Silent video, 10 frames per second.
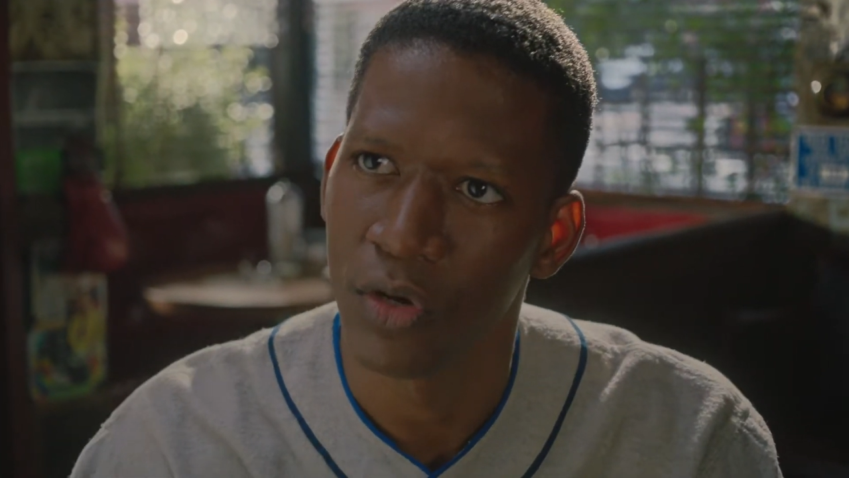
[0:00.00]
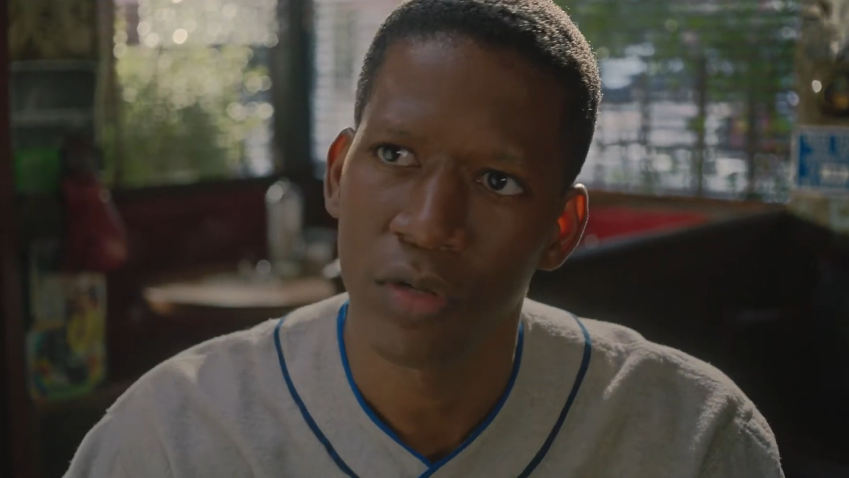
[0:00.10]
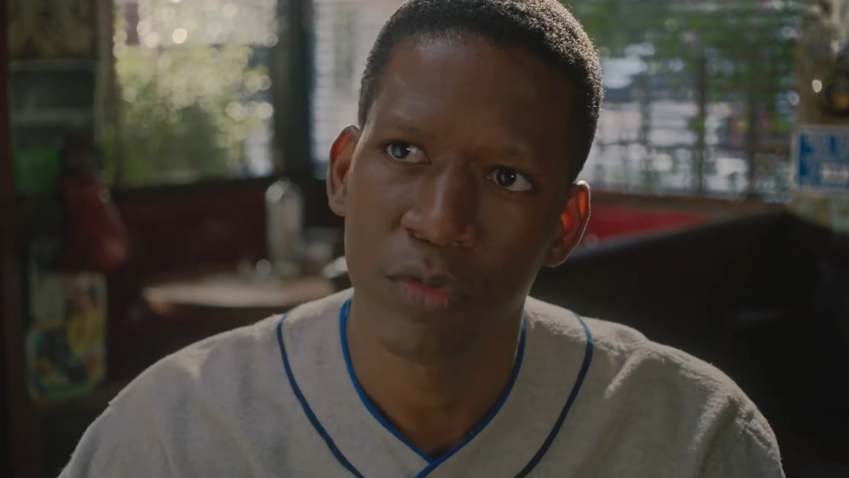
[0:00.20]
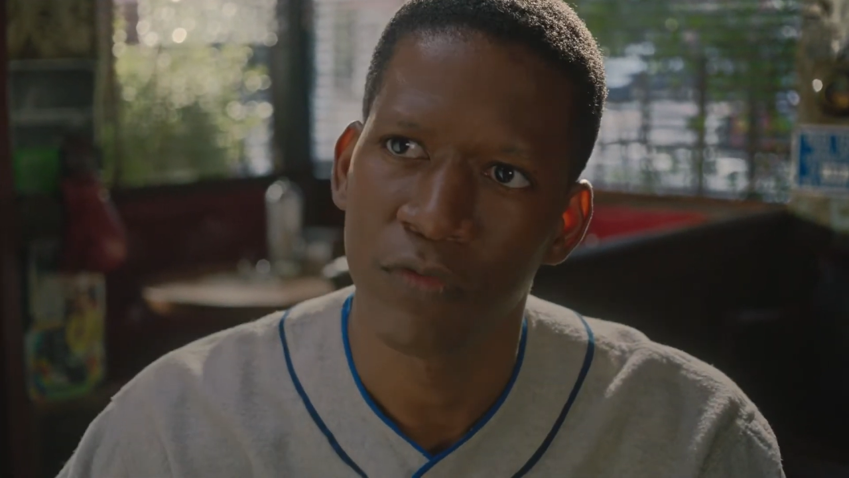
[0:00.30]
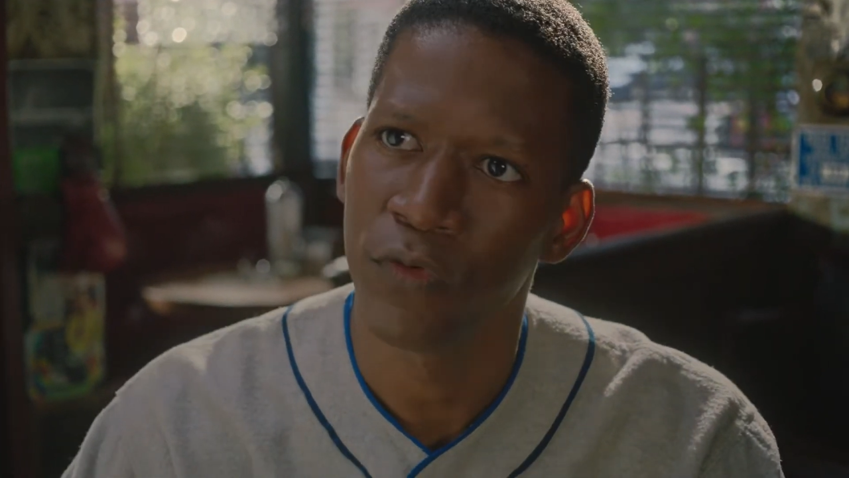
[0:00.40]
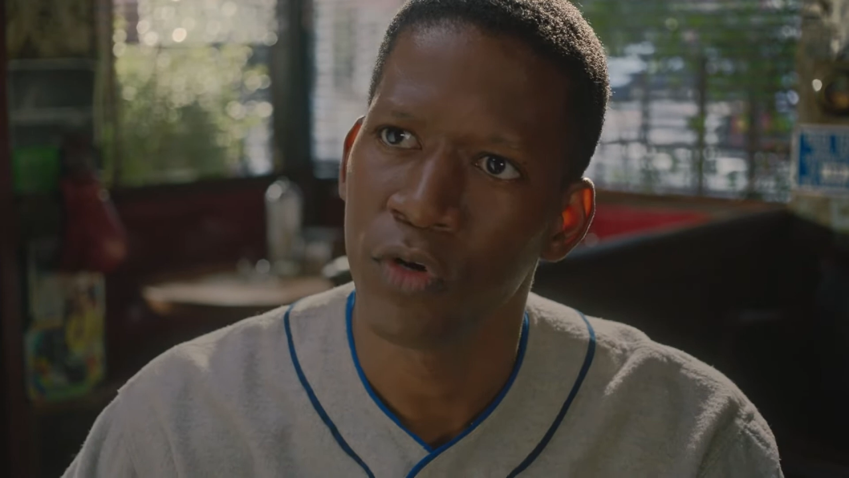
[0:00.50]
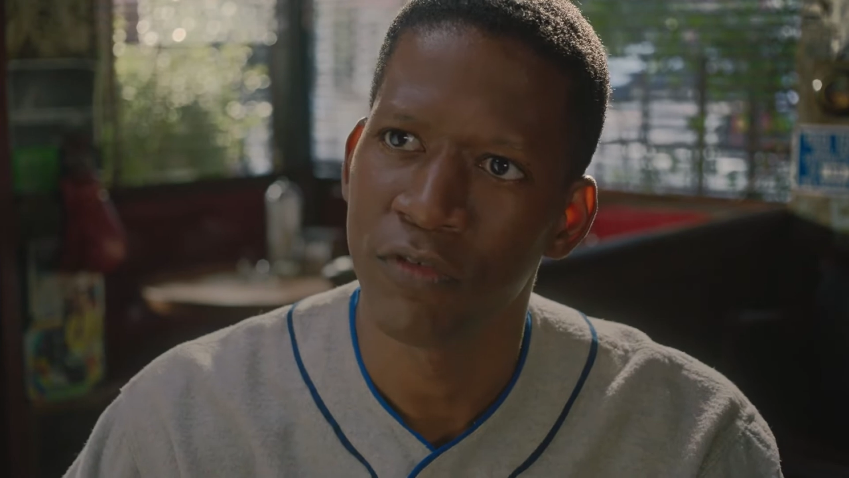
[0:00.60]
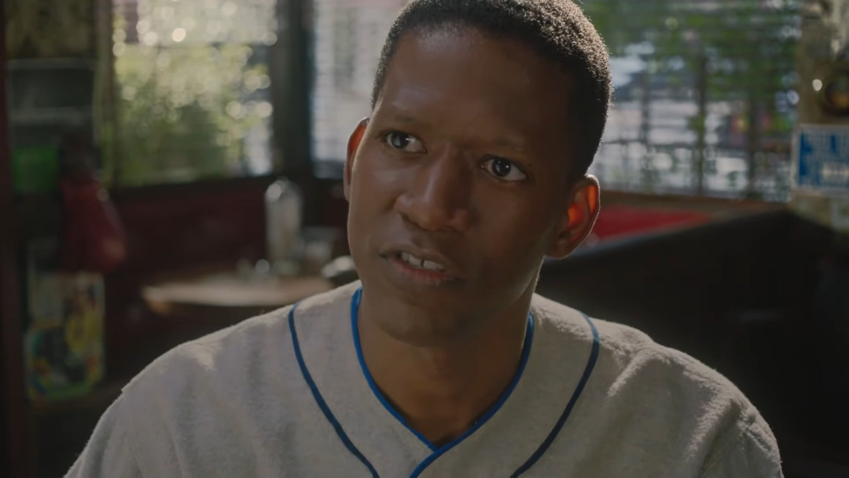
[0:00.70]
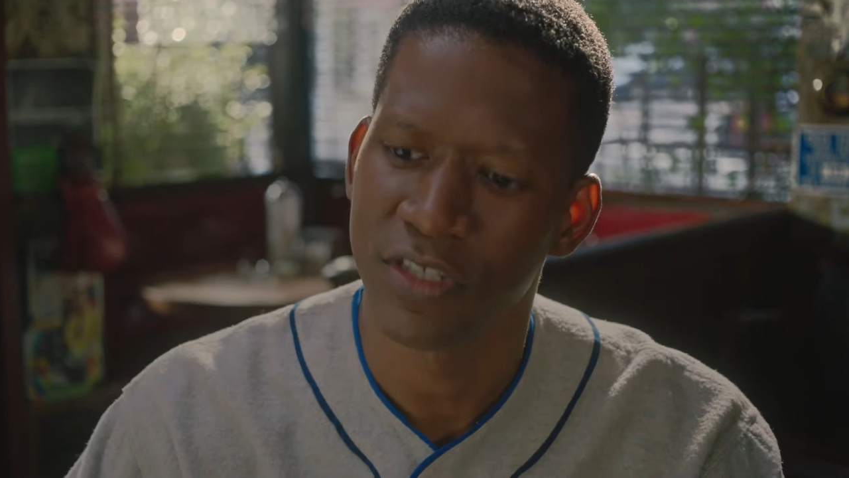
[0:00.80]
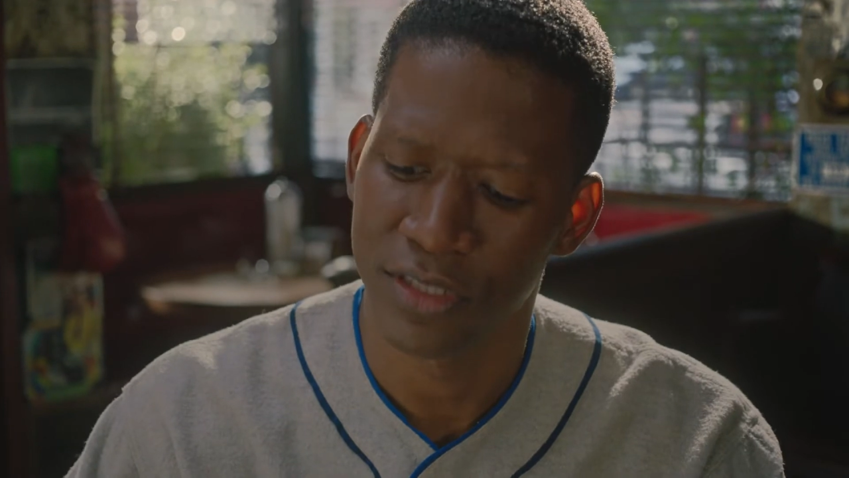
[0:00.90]
all but
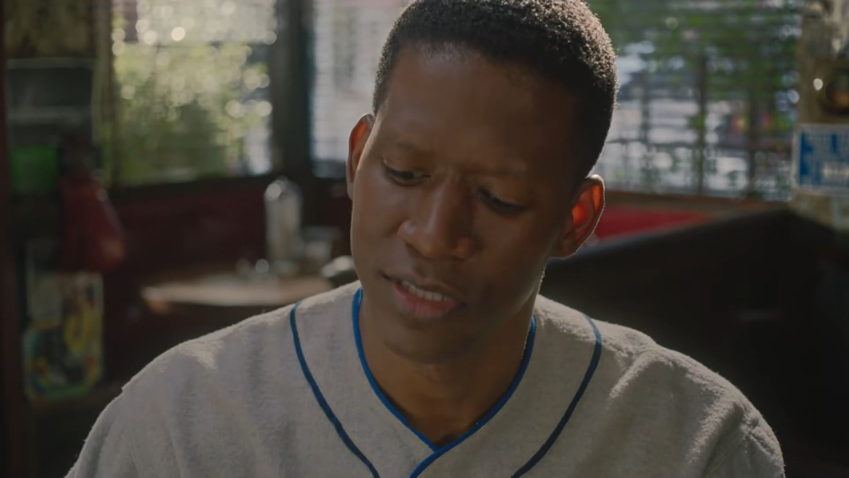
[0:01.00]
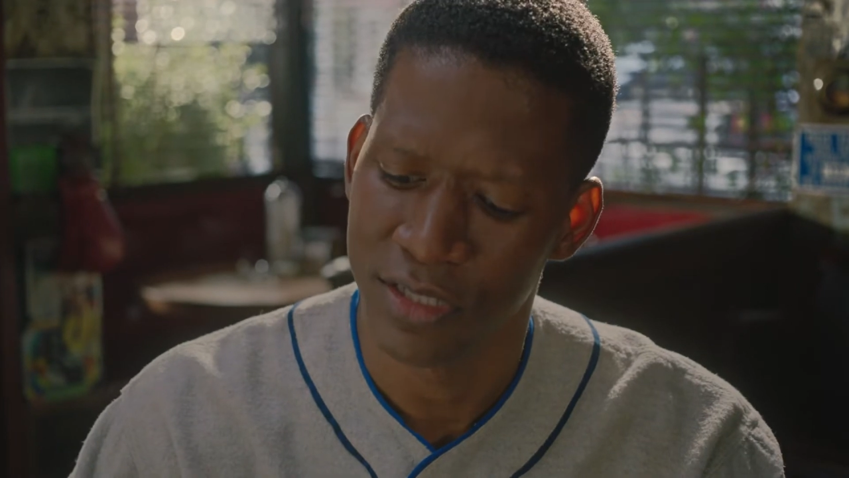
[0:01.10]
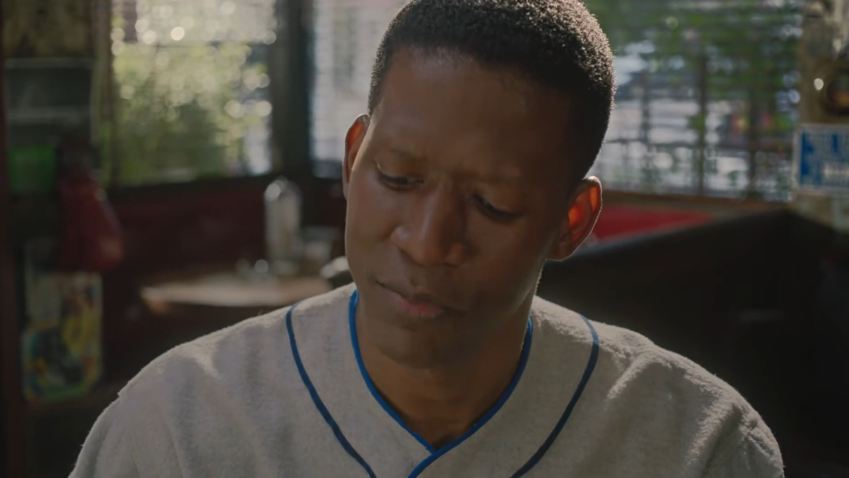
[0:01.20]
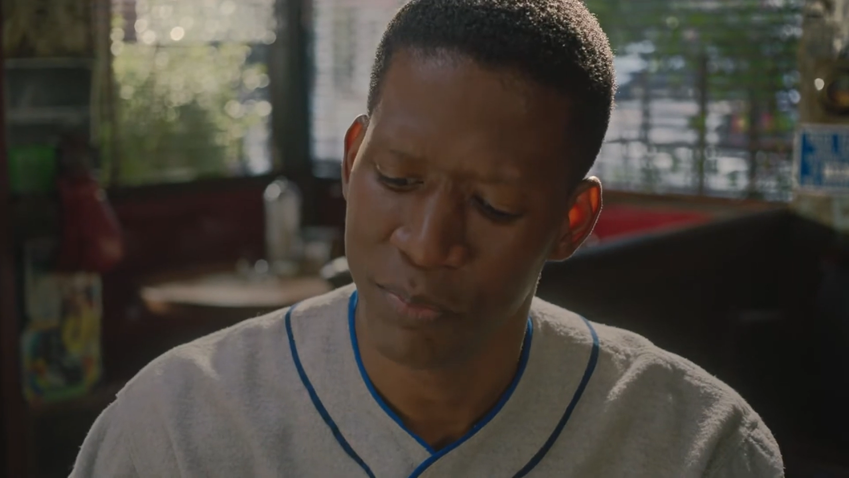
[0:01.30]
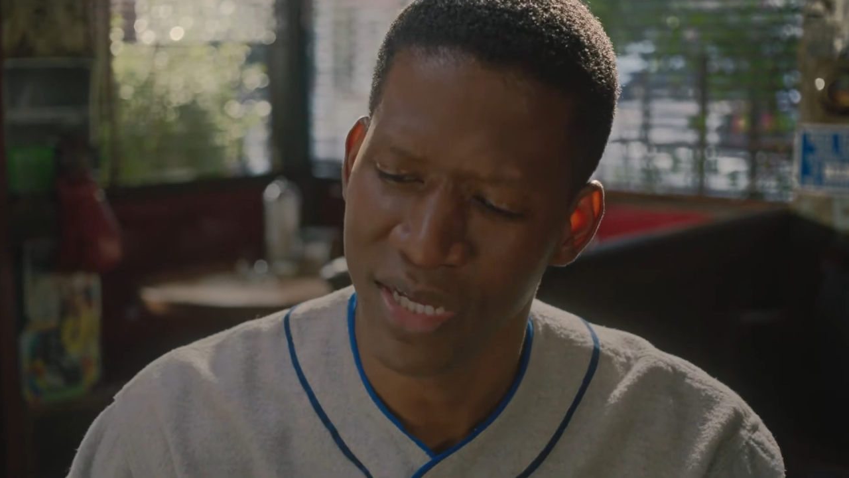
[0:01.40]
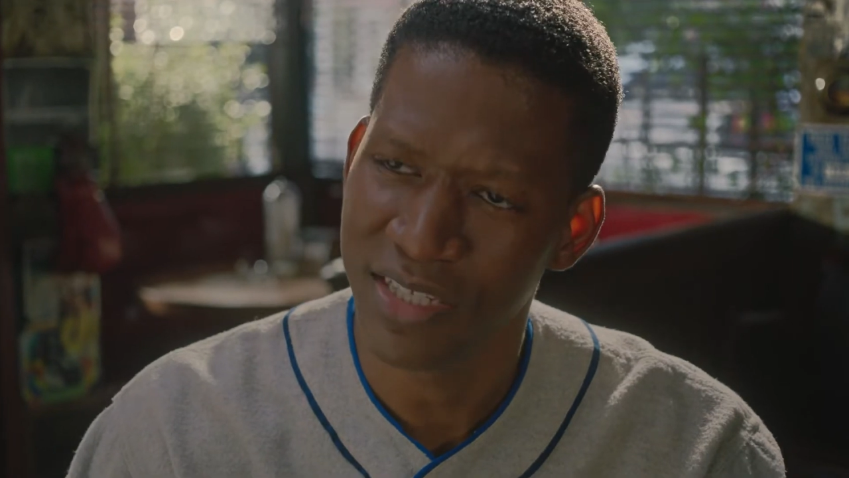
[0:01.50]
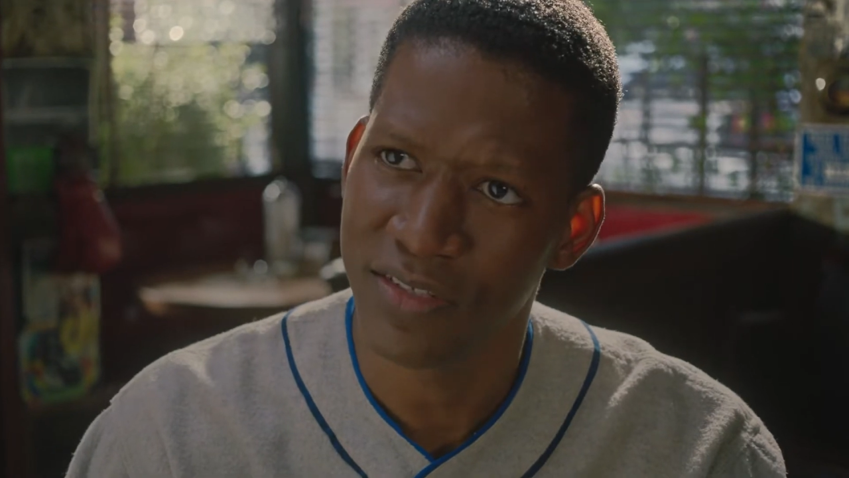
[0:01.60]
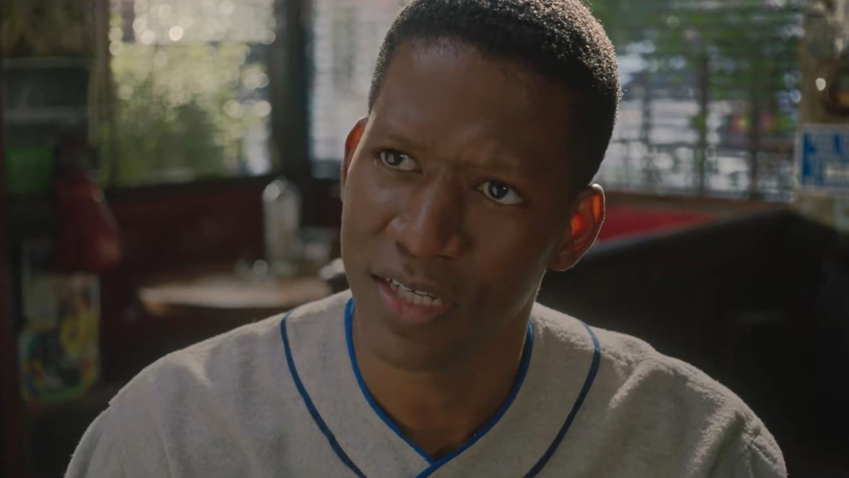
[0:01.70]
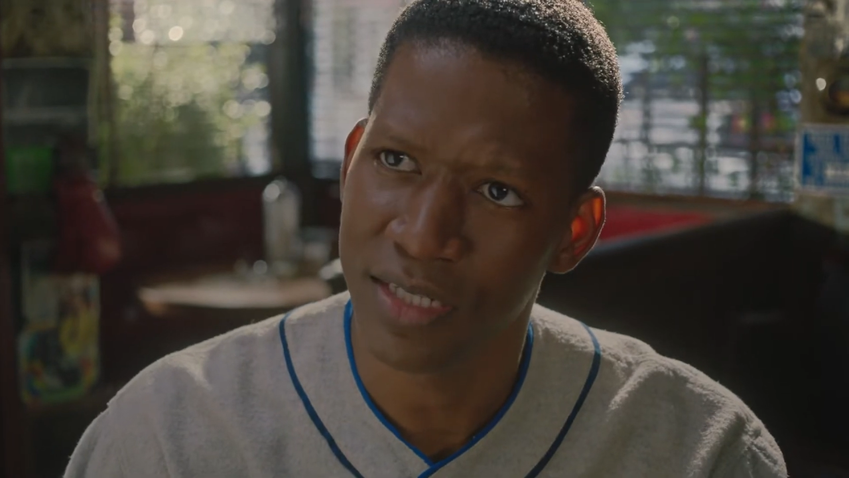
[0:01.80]
four resulting in a base